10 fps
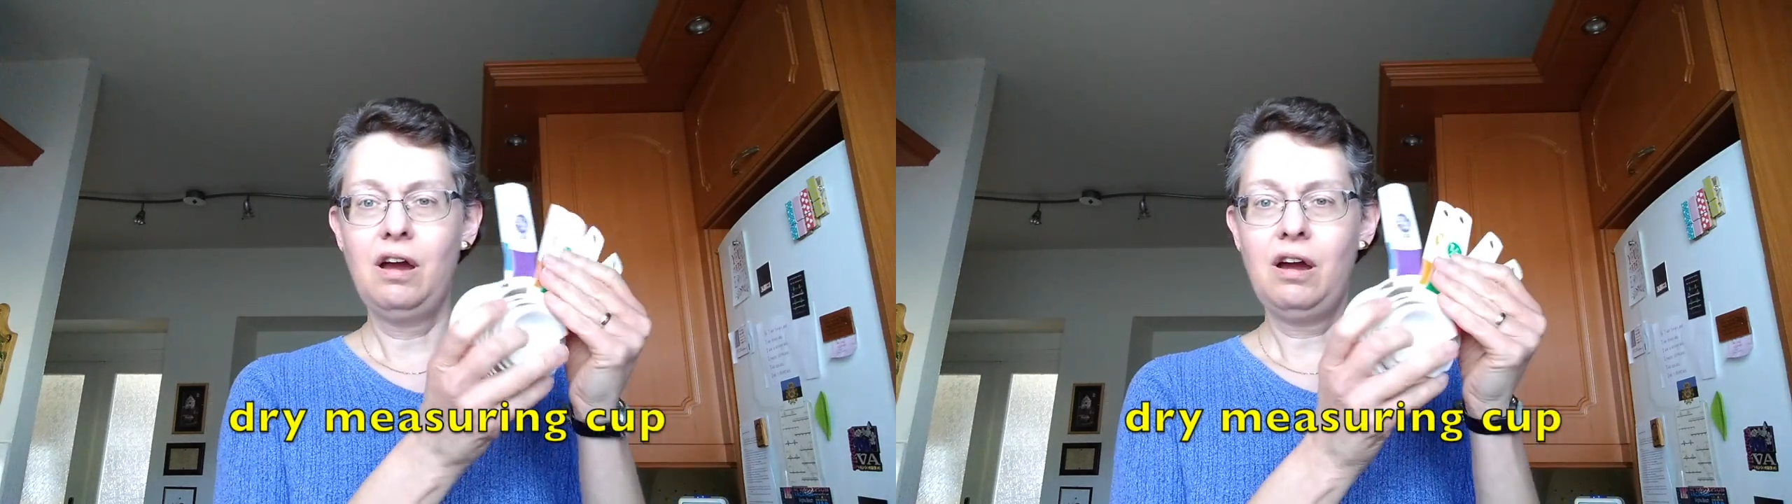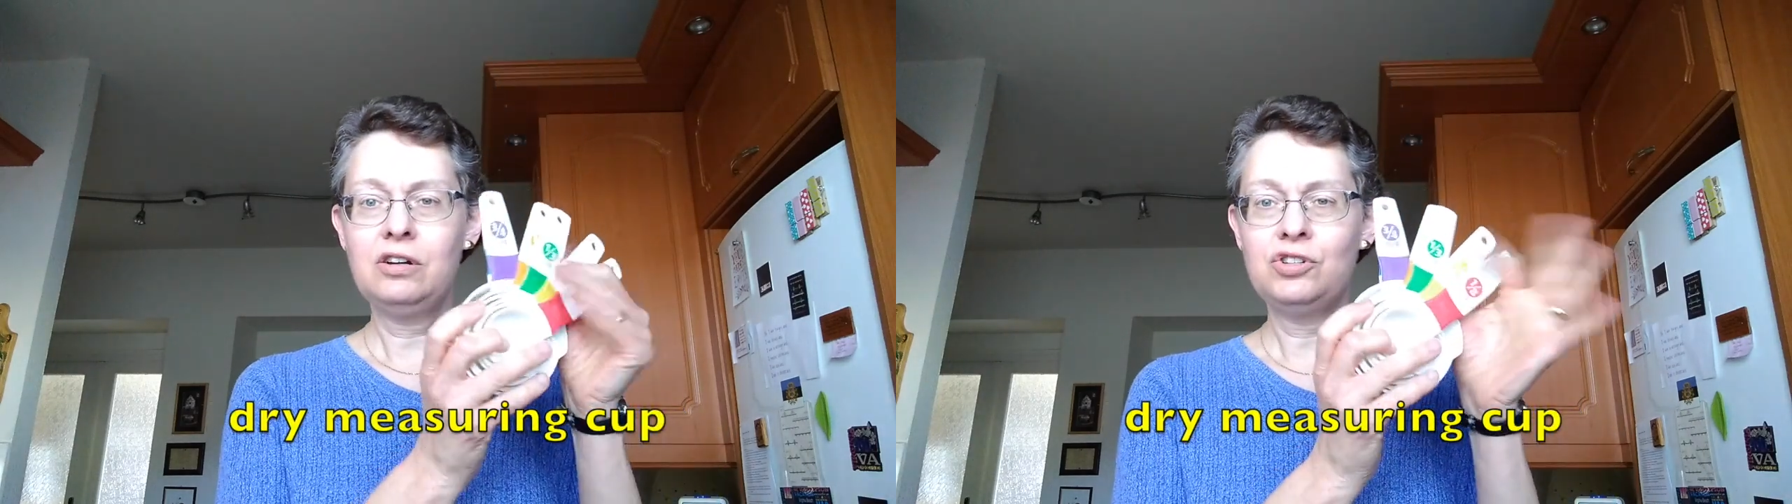
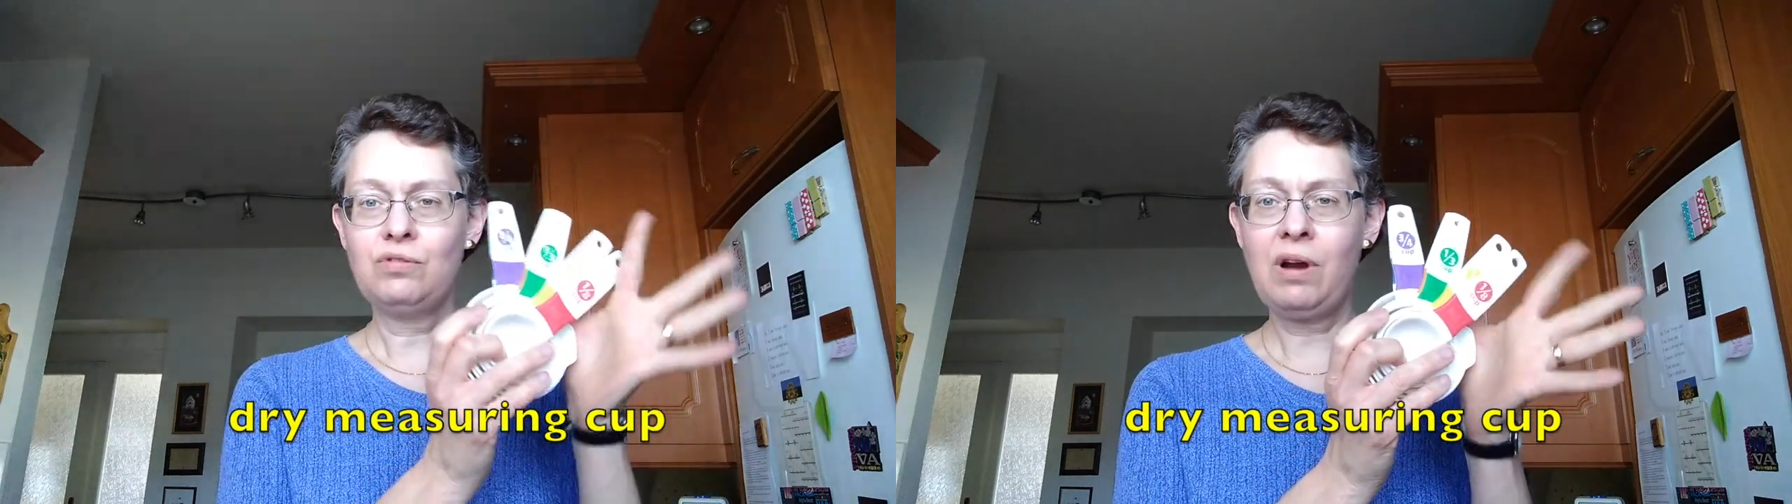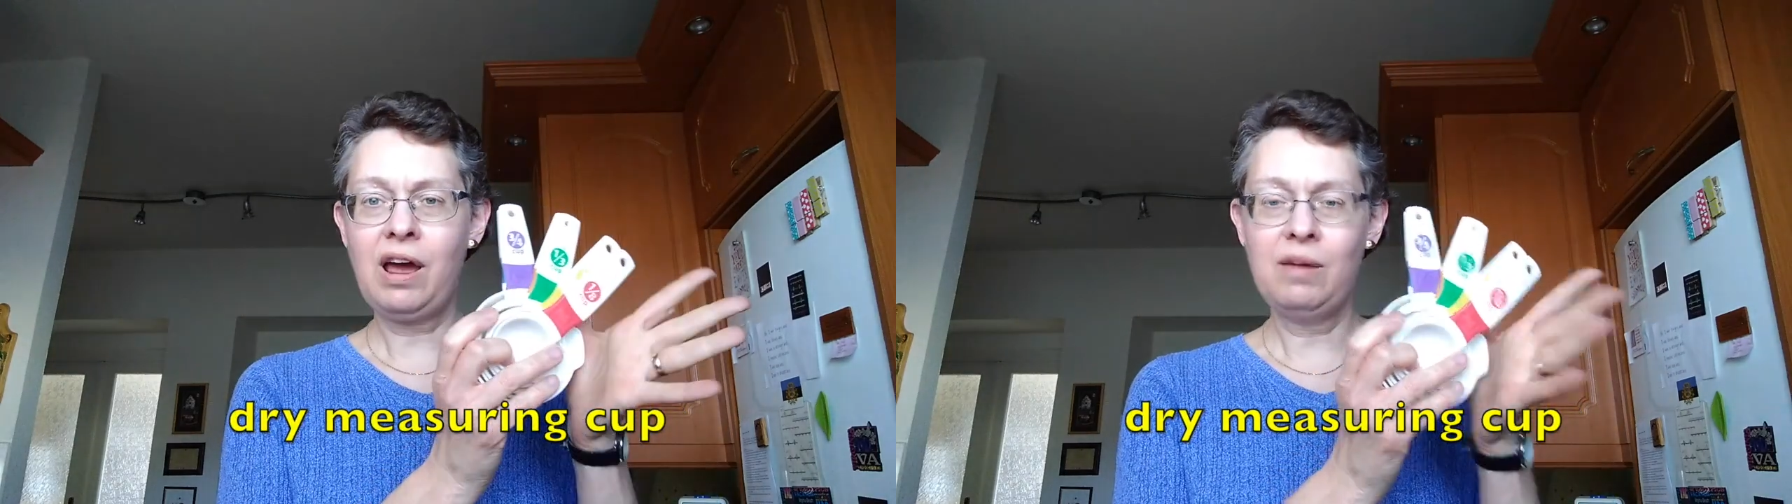are
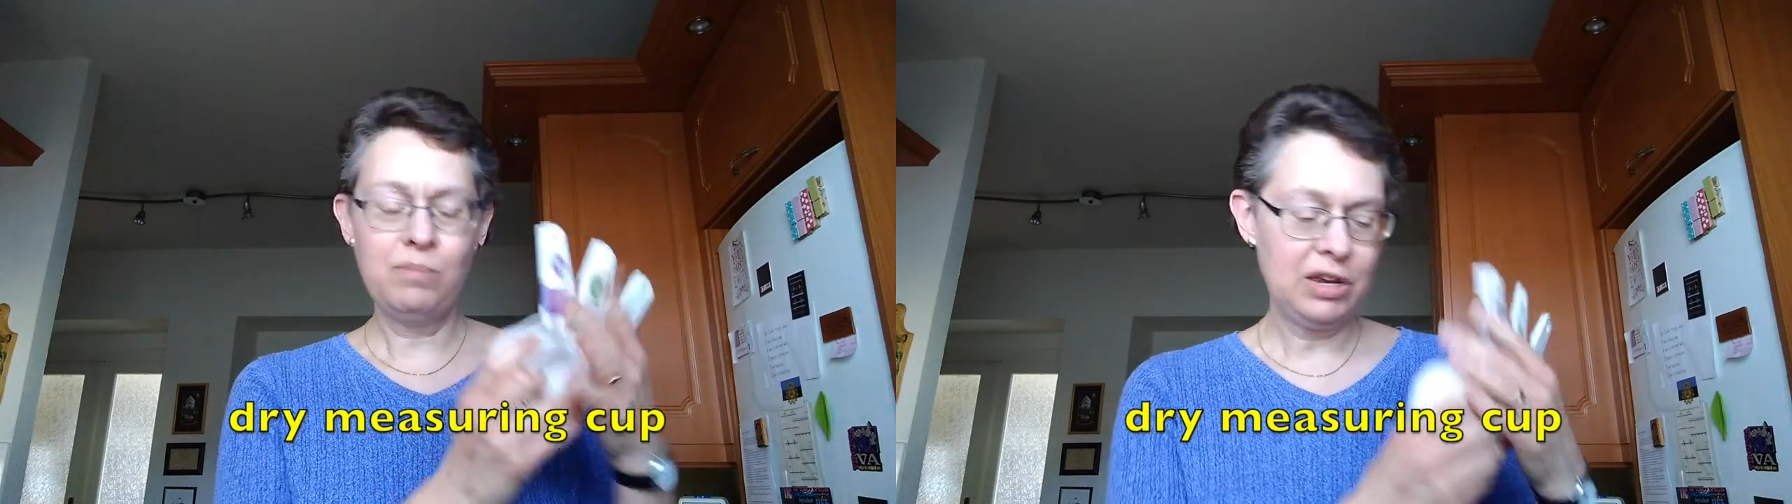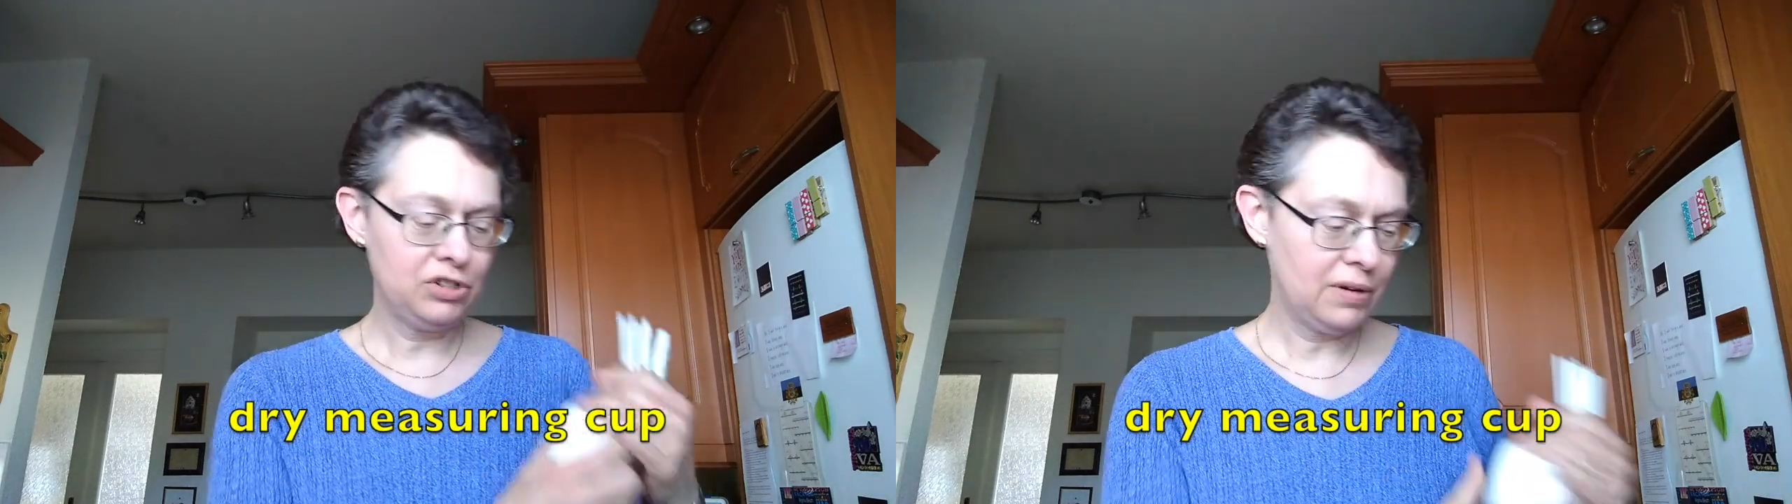dry
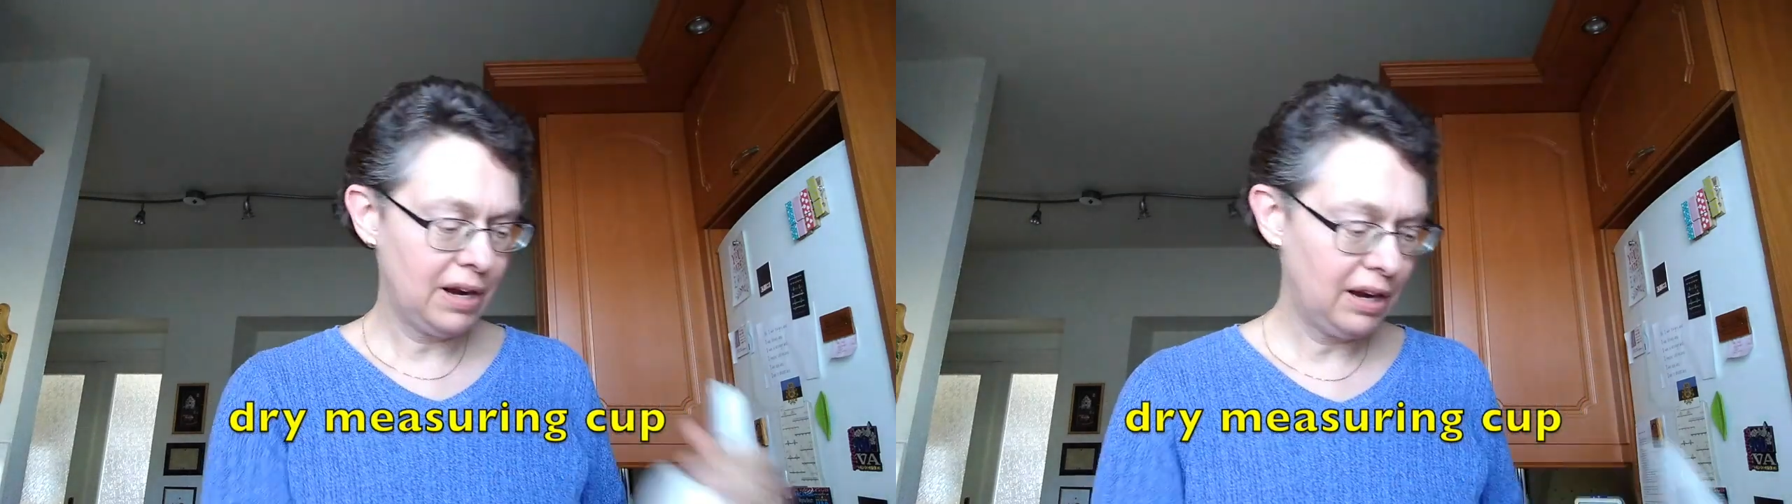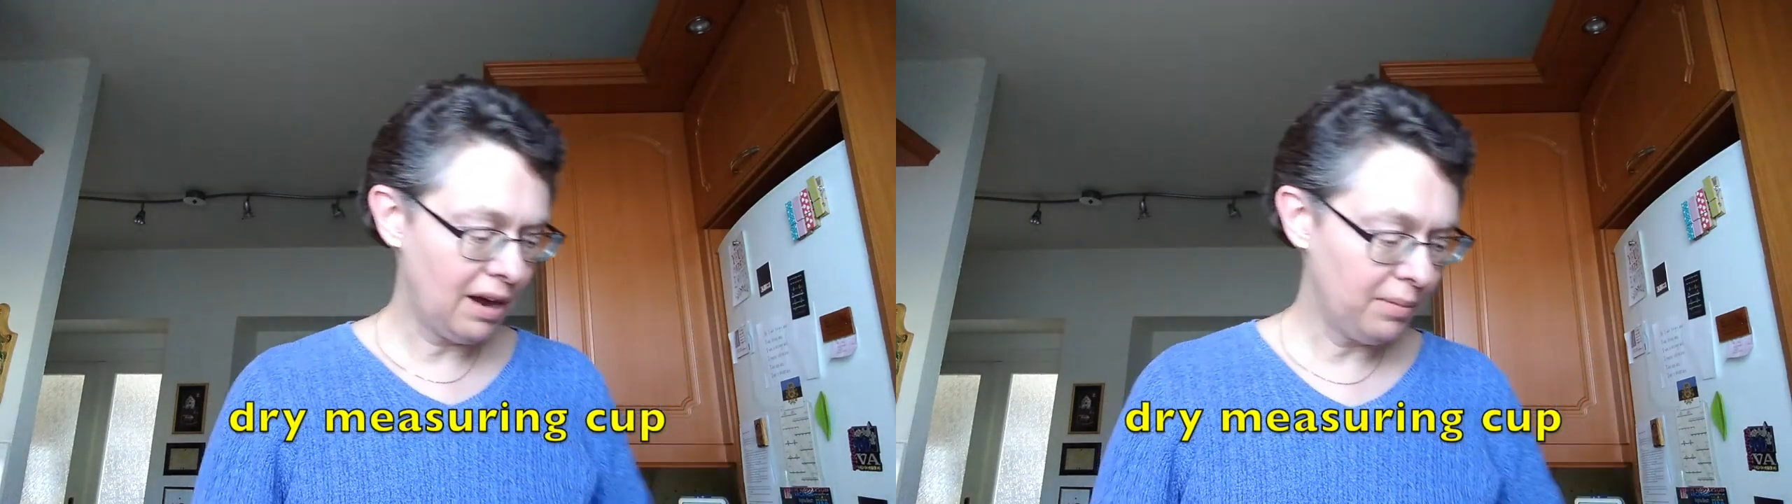
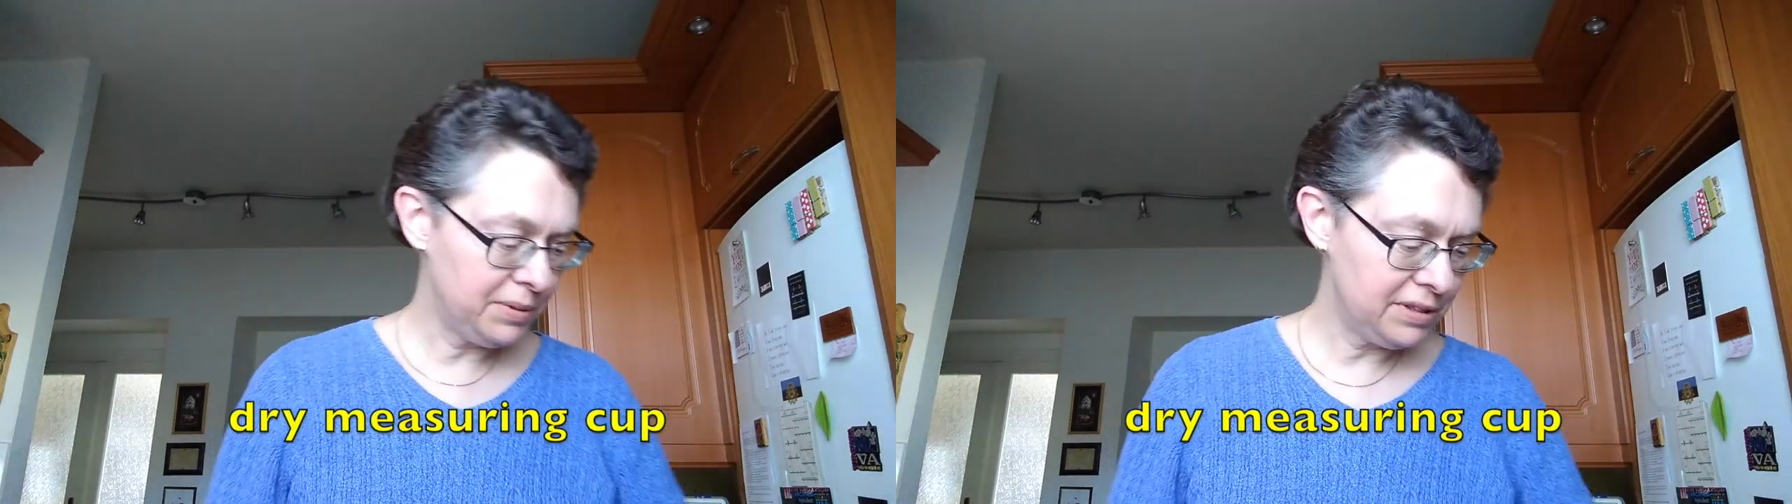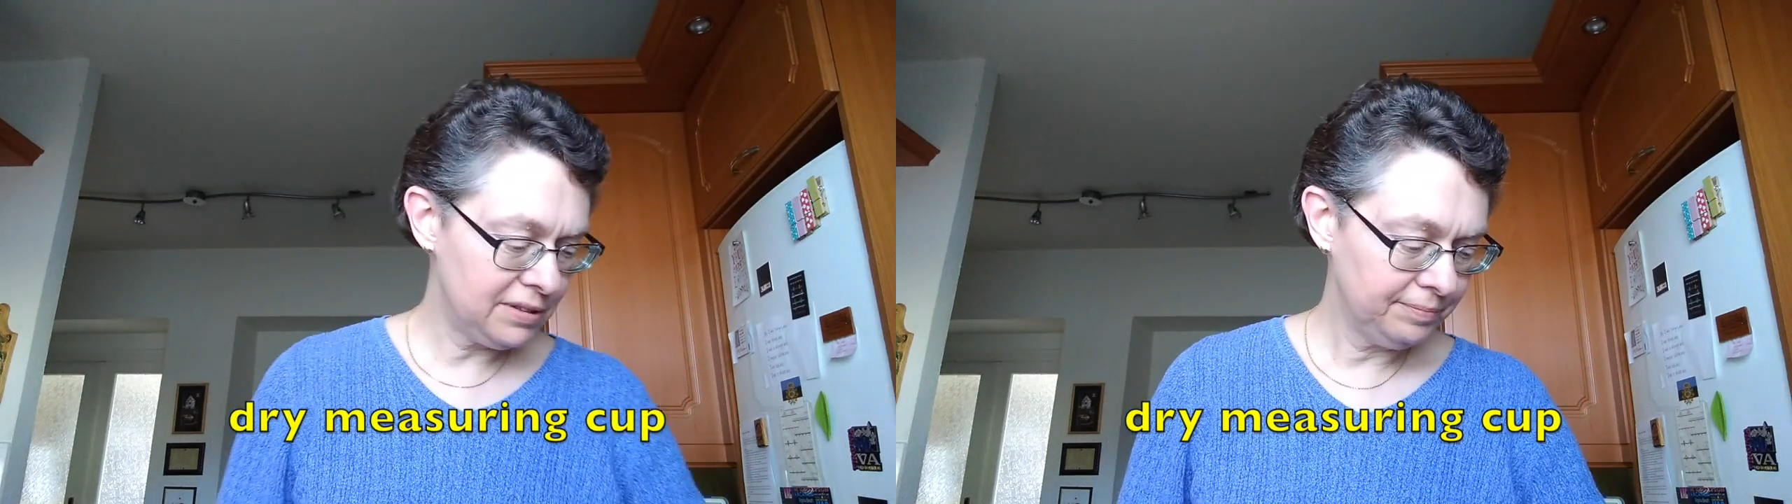measuring
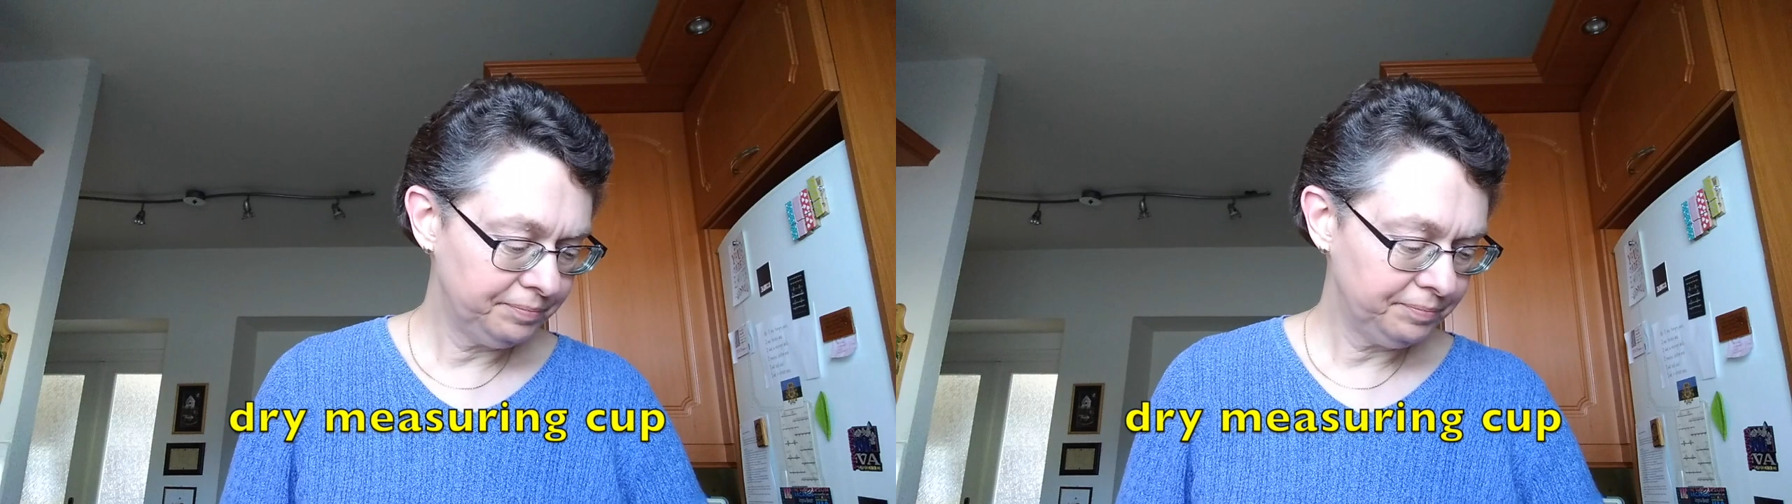cups.